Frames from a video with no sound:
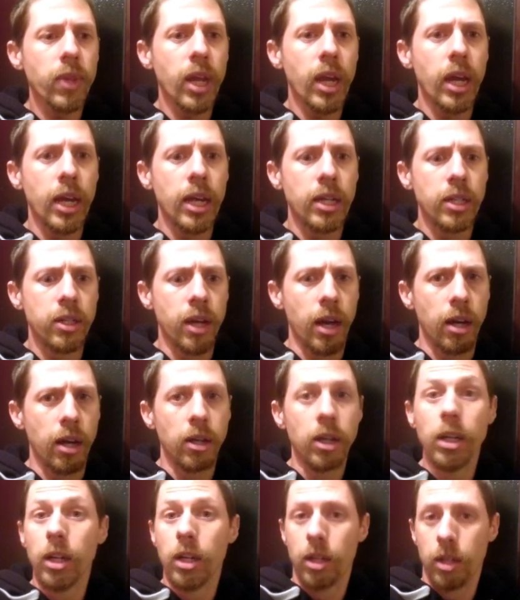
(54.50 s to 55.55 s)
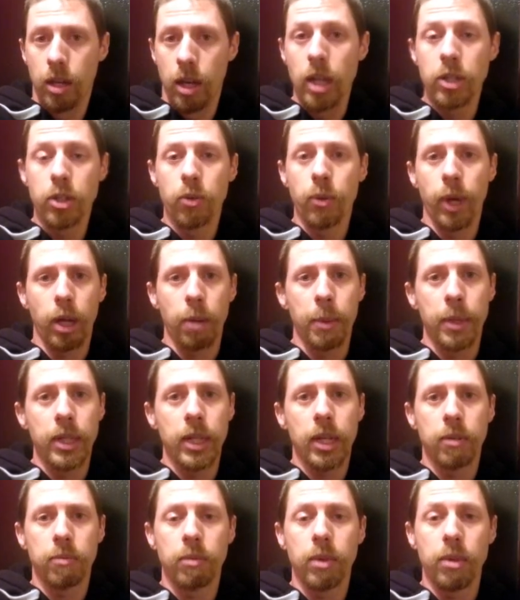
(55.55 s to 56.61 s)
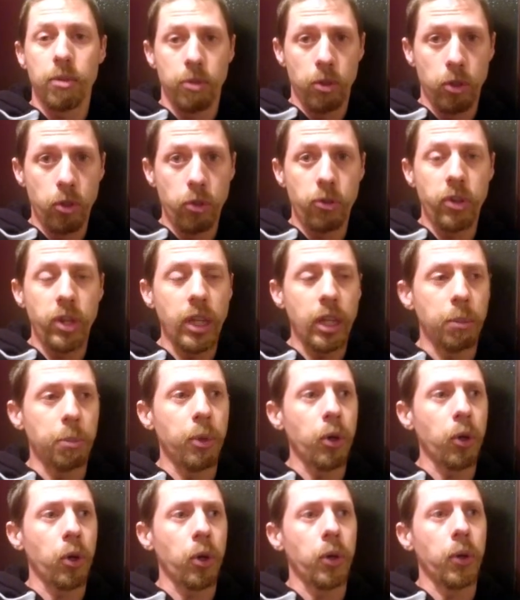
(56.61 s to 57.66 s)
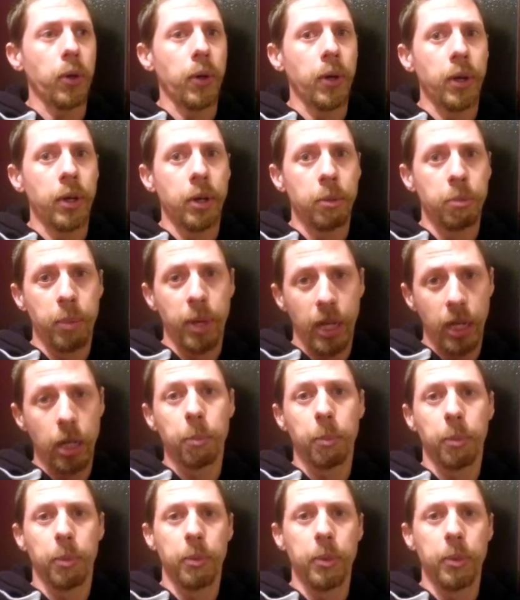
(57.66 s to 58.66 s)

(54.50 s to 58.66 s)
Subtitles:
And I do recommend that. If you do see that book, pick it up.